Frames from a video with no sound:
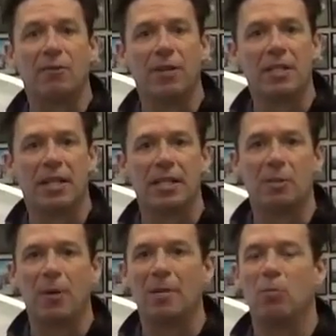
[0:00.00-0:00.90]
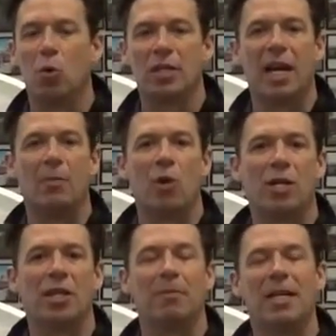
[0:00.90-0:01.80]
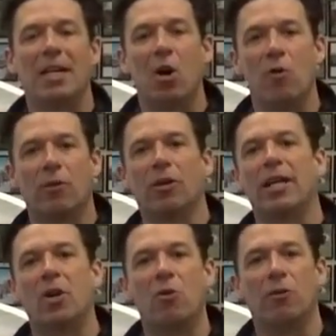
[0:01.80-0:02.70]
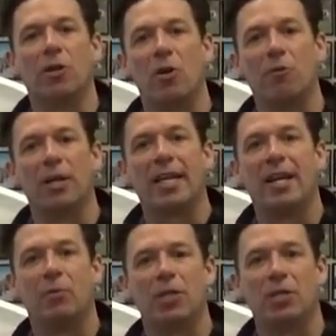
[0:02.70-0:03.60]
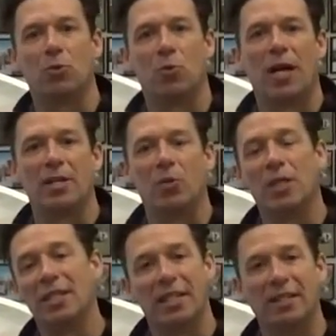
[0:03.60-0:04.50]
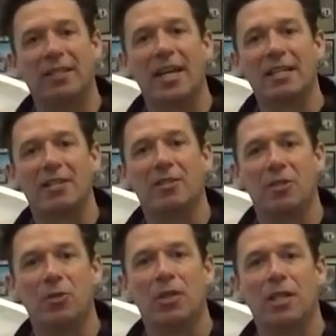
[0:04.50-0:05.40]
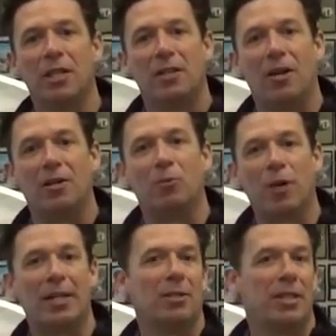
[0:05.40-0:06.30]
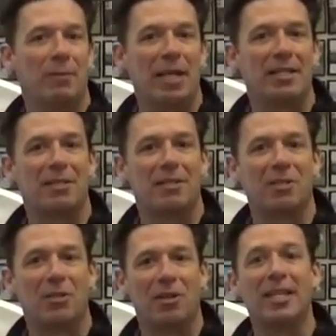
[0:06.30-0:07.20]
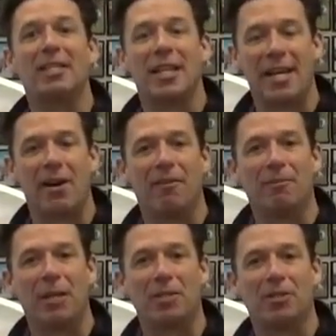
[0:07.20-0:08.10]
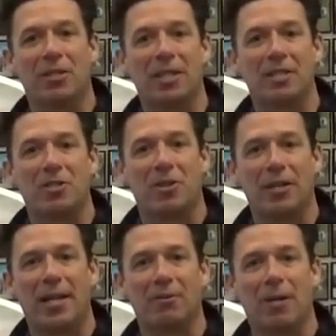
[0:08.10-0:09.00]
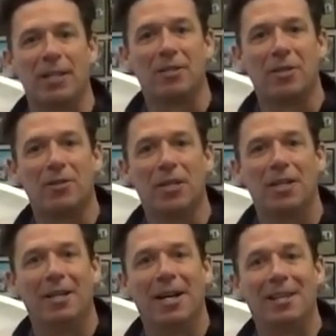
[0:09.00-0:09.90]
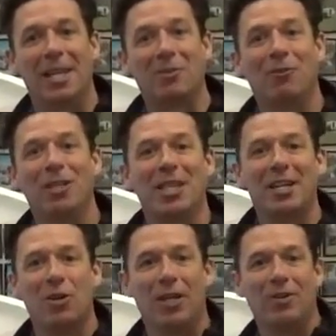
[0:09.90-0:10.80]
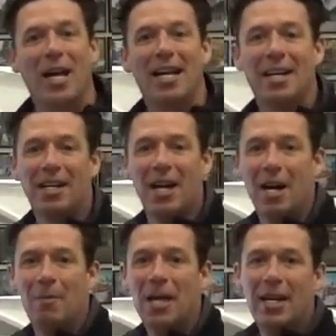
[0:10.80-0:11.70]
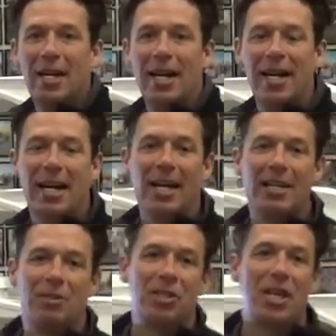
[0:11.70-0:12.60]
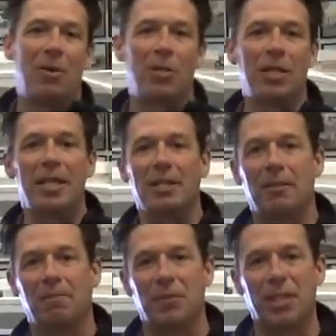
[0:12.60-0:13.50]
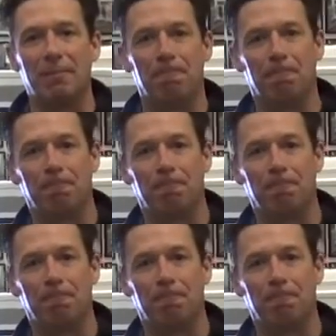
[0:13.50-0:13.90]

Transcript: for visiting. Spend more time watching me over and over and over again, which is why I know what Dylan likes to do on a regular basis to start his day off and make sure it gets started out right. So uh, thanks for visiting. Go little guy dot com and give us a shout when you need us. See you.